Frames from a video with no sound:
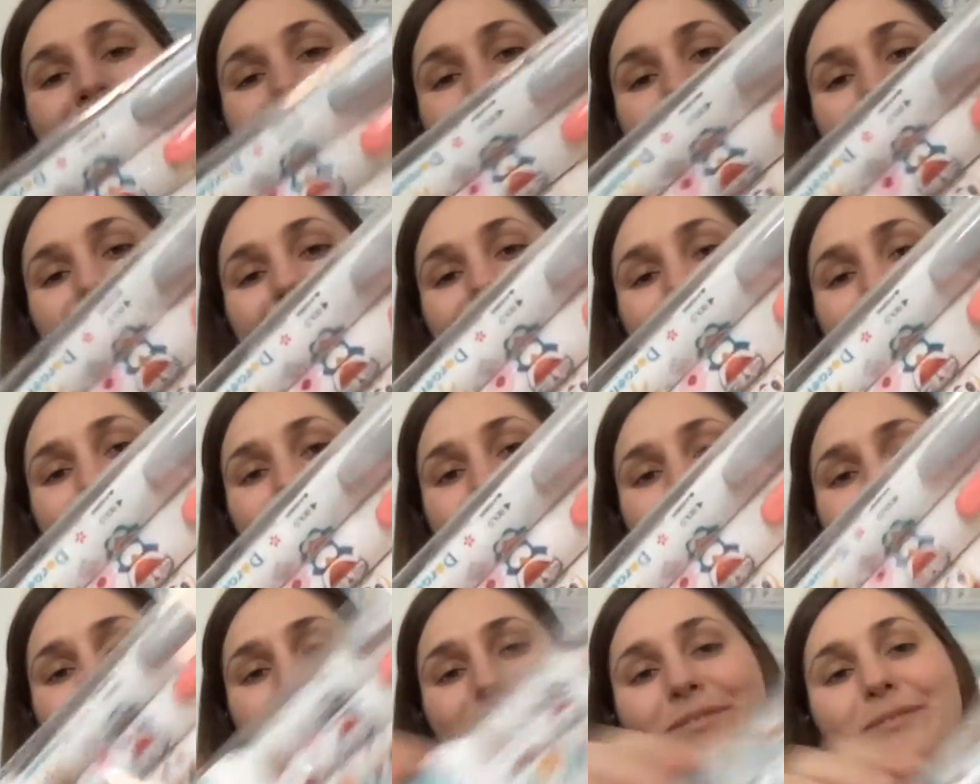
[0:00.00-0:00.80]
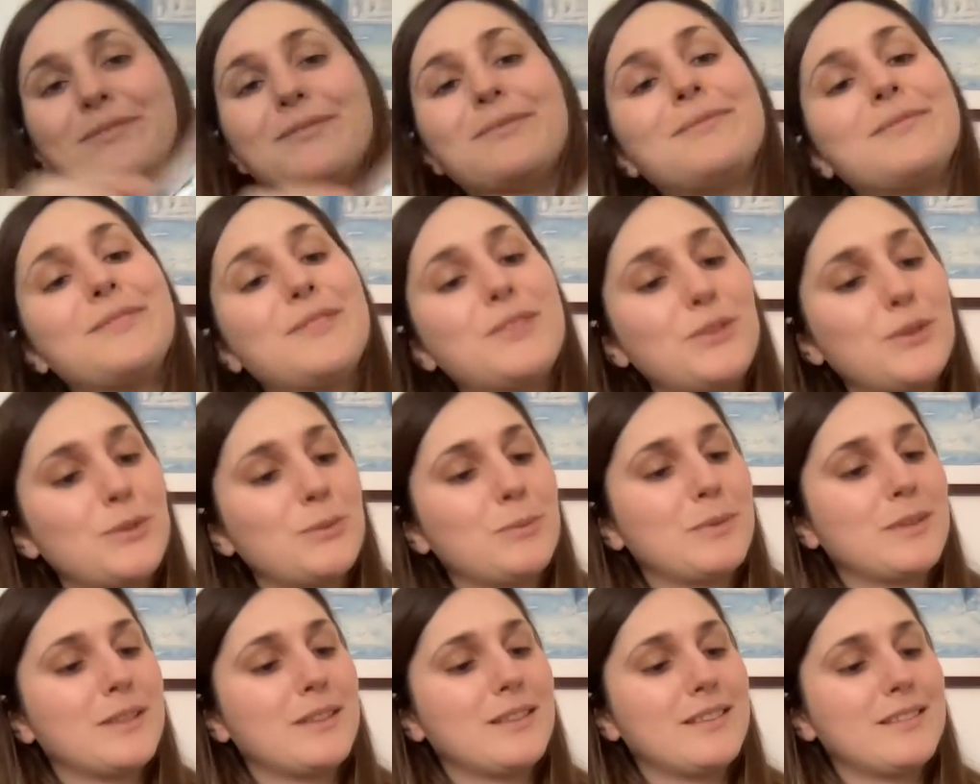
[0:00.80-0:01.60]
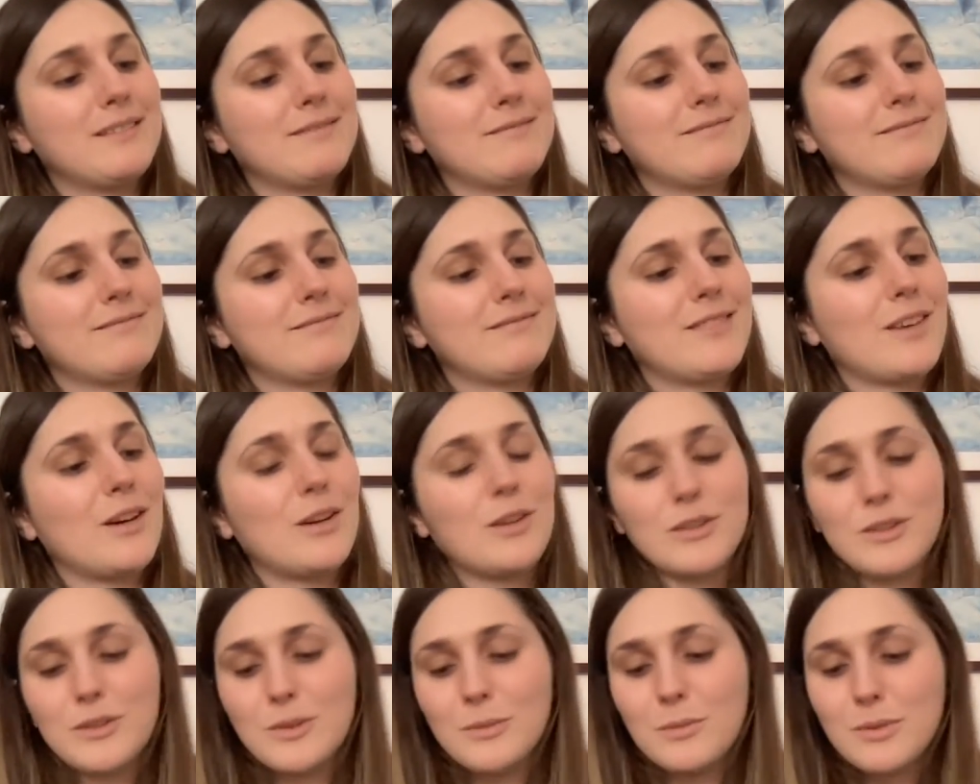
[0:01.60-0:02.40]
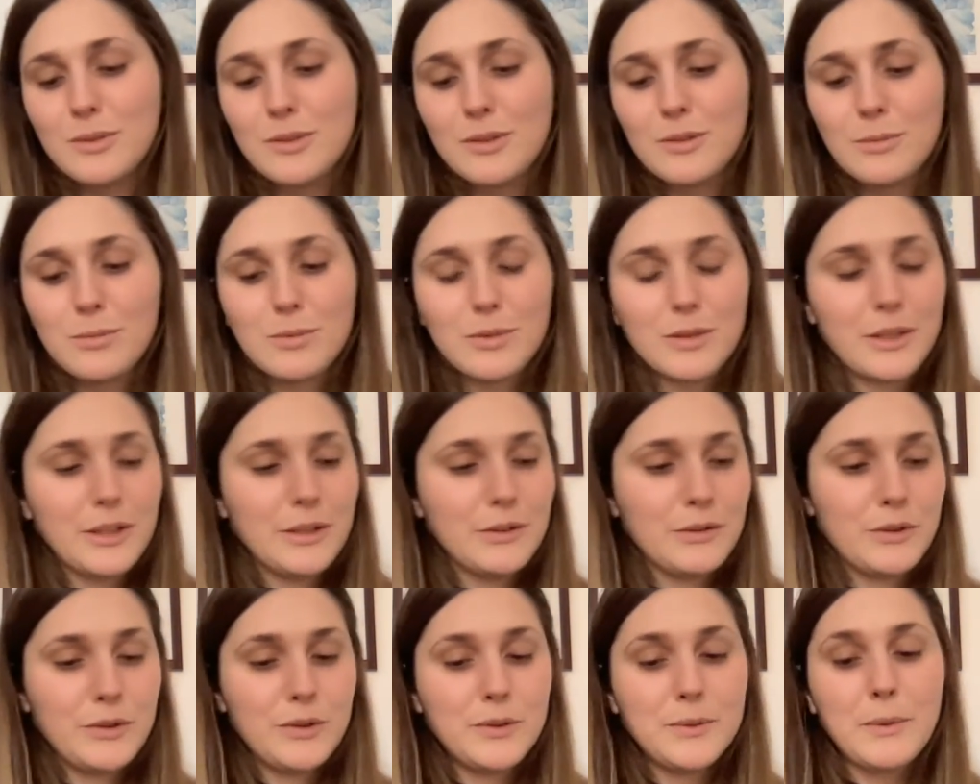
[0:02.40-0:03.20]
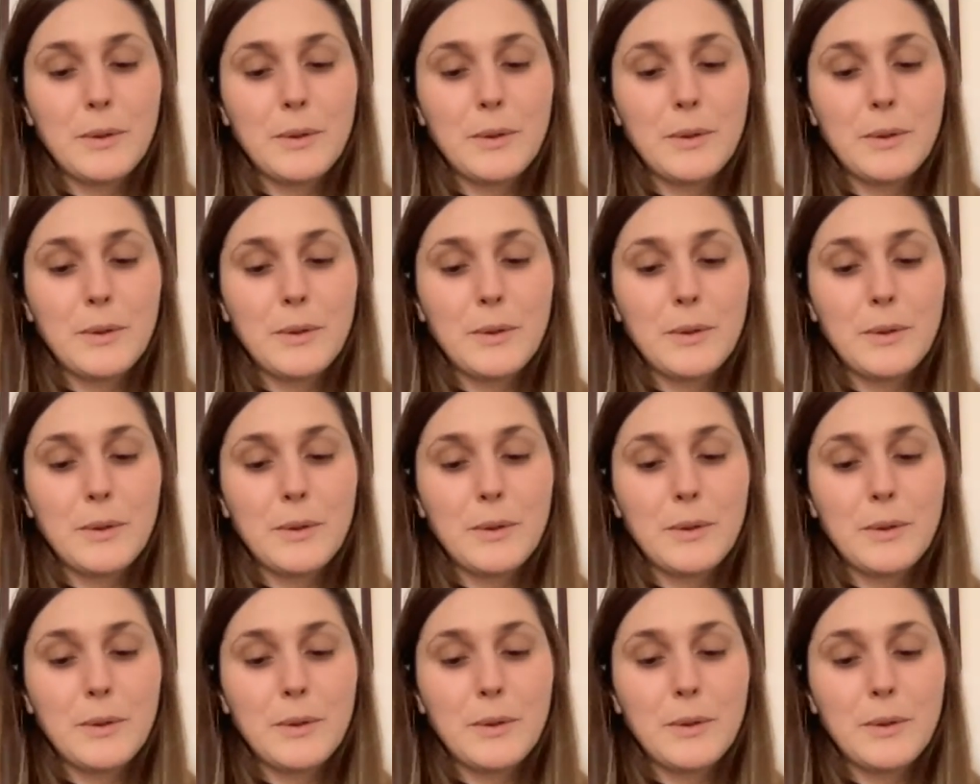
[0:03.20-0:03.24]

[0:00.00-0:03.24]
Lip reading: that are super cute too.